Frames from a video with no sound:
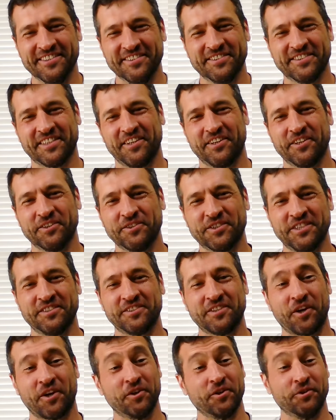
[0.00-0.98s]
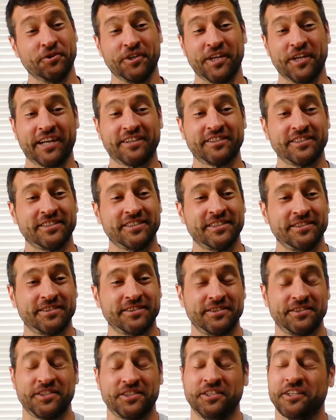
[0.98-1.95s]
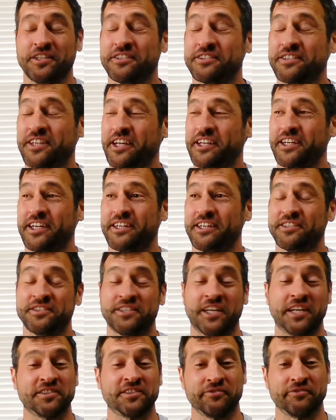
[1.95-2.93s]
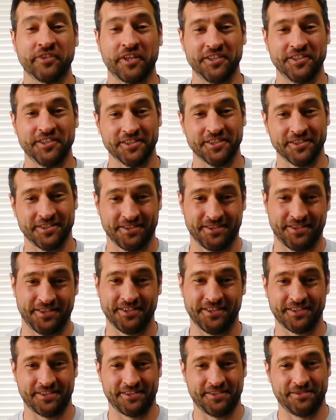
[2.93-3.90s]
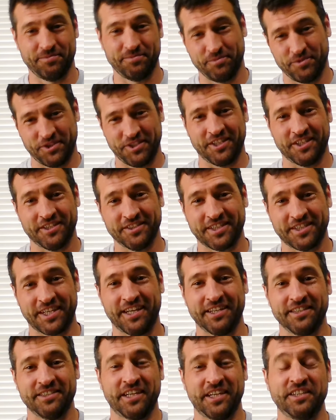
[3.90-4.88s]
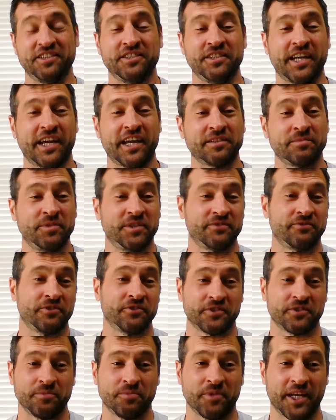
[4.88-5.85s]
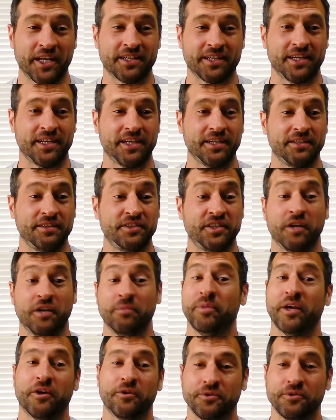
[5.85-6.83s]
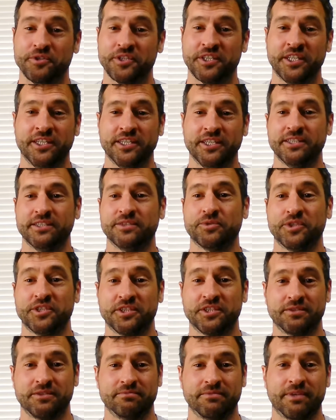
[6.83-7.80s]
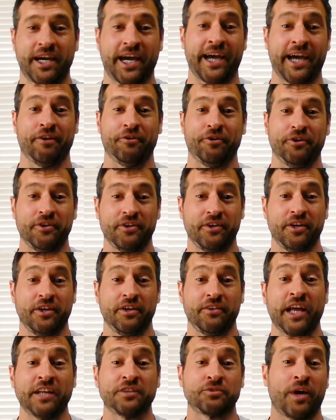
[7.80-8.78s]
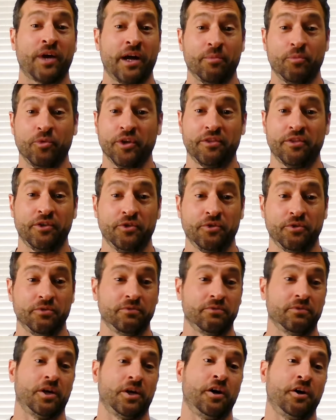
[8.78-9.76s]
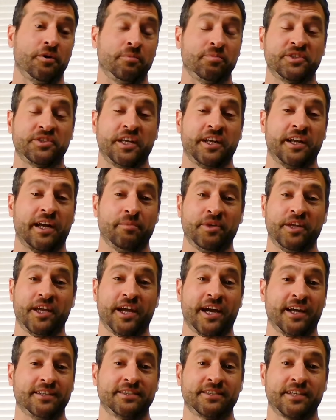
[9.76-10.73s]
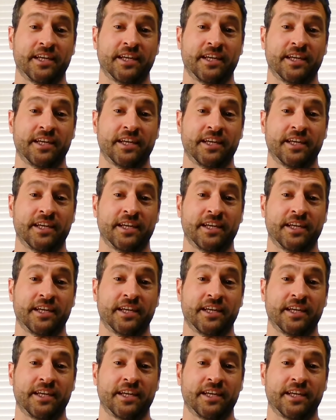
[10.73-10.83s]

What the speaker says: So she started doing, actually, she does like sets of lunges. She does that. And then she asked me for some like dumbbell routines, which that's why I'm with you 100%. I'll be honest.